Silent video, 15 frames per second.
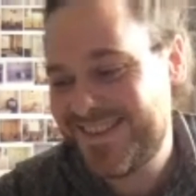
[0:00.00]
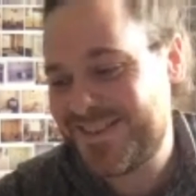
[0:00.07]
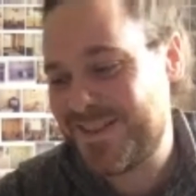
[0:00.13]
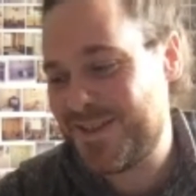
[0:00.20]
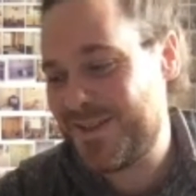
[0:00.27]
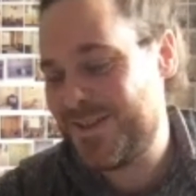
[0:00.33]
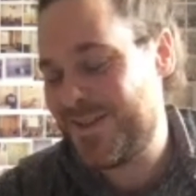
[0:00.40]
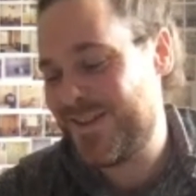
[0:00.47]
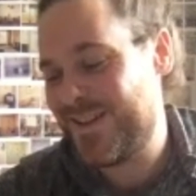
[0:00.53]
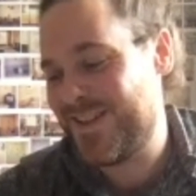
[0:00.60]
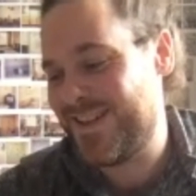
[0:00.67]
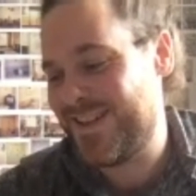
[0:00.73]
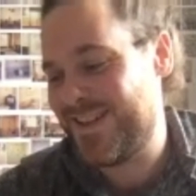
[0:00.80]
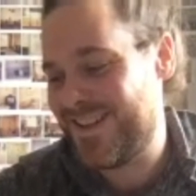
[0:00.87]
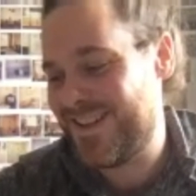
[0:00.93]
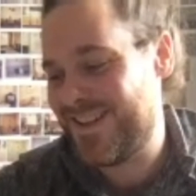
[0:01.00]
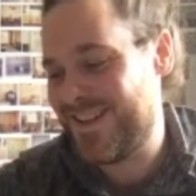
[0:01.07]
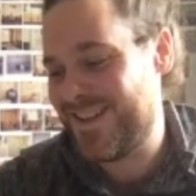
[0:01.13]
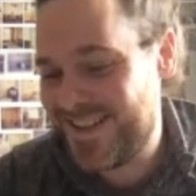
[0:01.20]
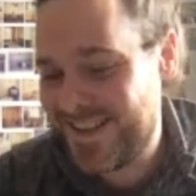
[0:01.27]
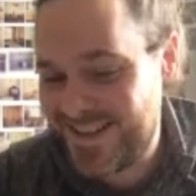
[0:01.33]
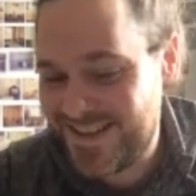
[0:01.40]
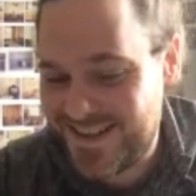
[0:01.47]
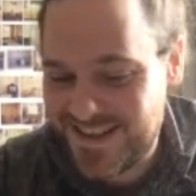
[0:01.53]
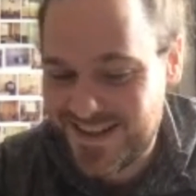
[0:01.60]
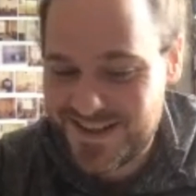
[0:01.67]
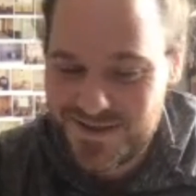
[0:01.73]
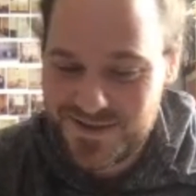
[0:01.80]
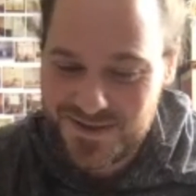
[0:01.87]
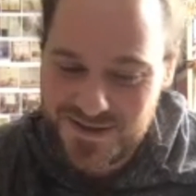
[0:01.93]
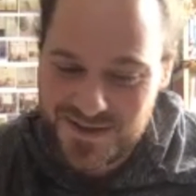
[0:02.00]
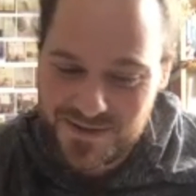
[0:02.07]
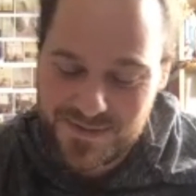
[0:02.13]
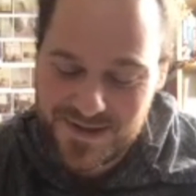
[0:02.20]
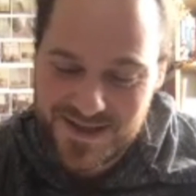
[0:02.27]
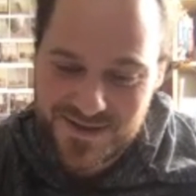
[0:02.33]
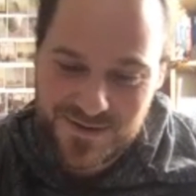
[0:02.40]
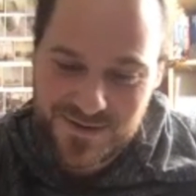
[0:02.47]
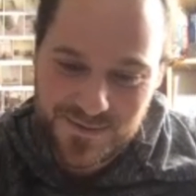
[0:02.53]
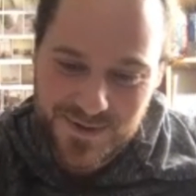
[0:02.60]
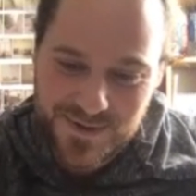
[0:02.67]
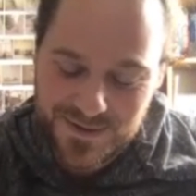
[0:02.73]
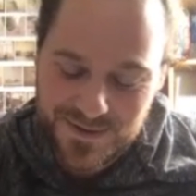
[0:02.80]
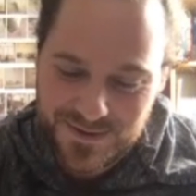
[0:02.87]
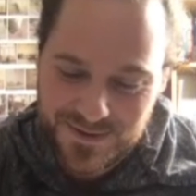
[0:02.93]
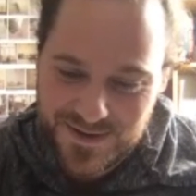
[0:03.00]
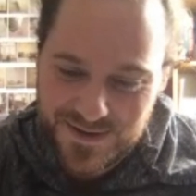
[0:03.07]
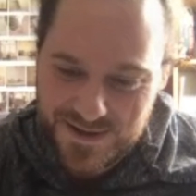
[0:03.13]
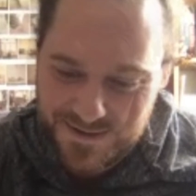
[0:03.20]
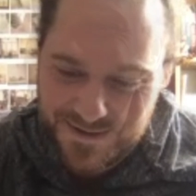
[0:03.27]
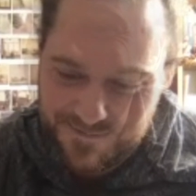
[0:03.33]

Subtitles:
So I do know the place quite well.